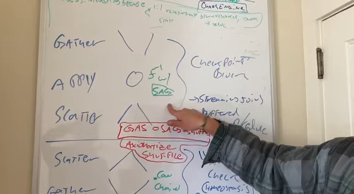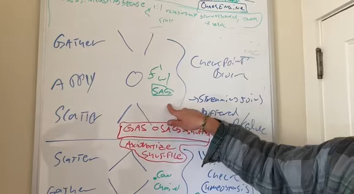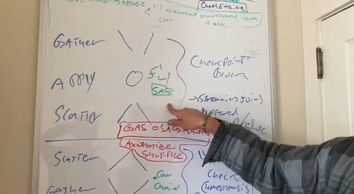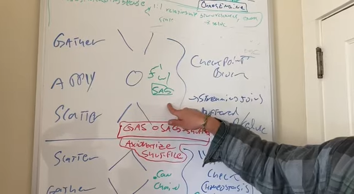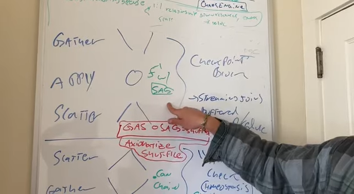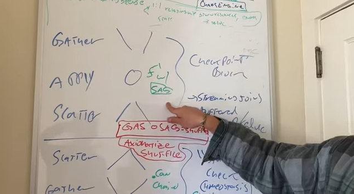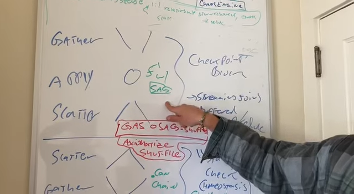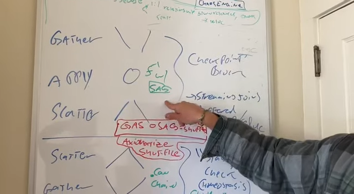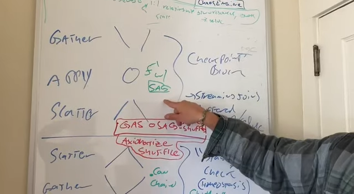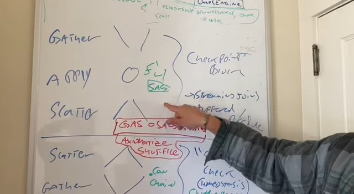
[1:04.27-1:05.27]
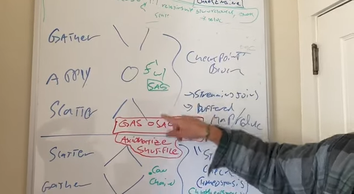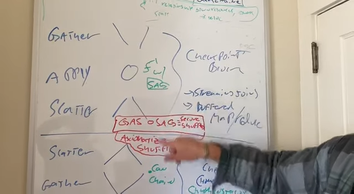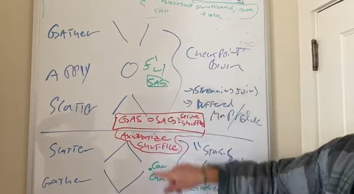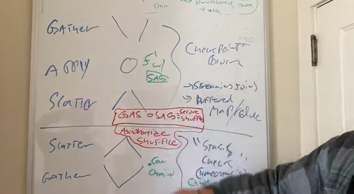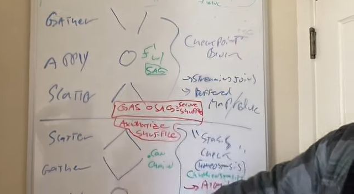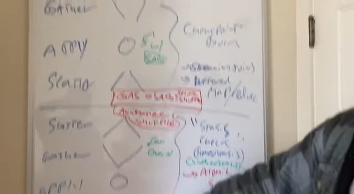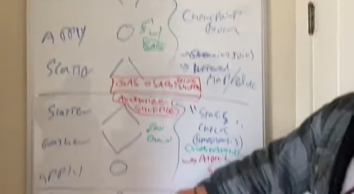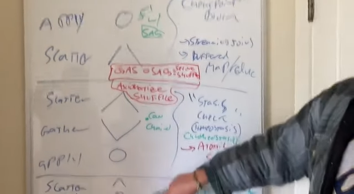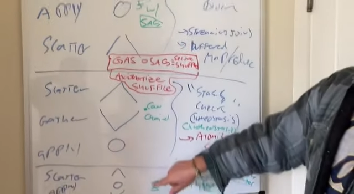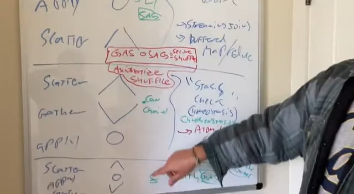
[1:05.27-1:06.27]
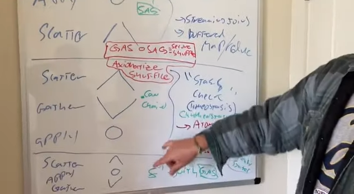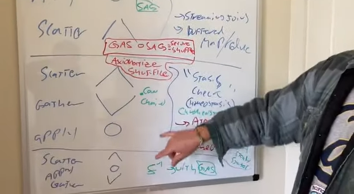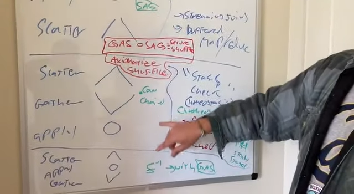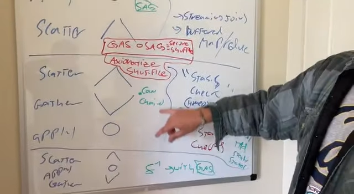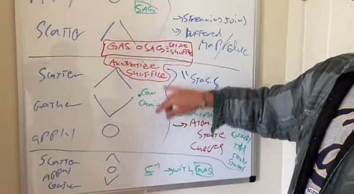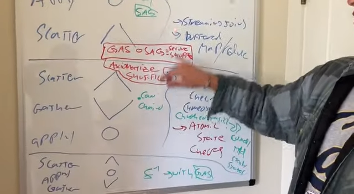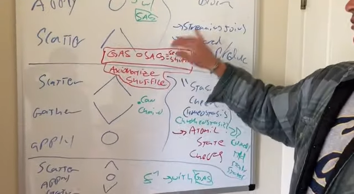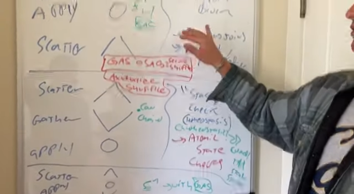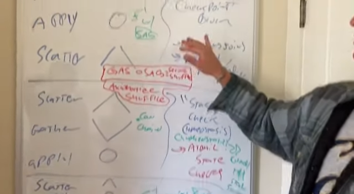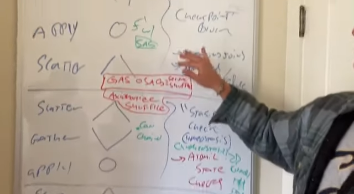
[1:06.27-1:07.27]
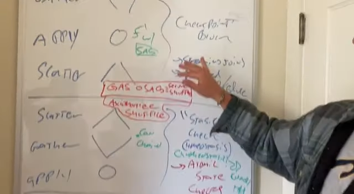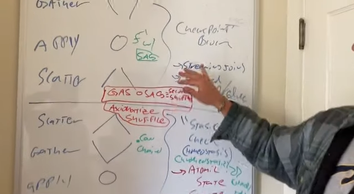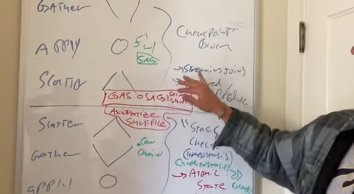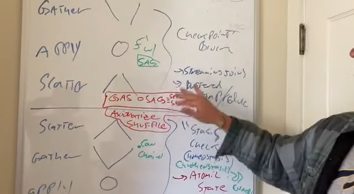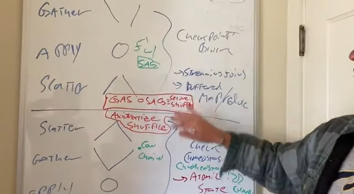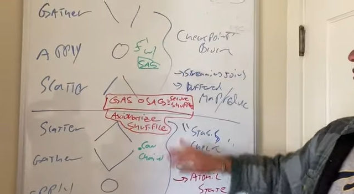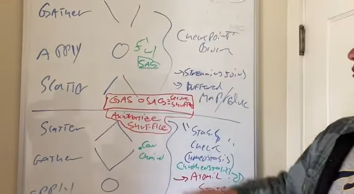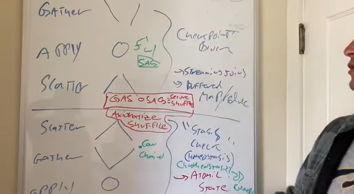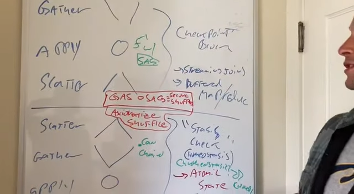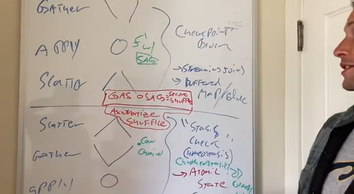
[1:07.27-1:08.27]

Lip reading: Nobody's mouth can be seen.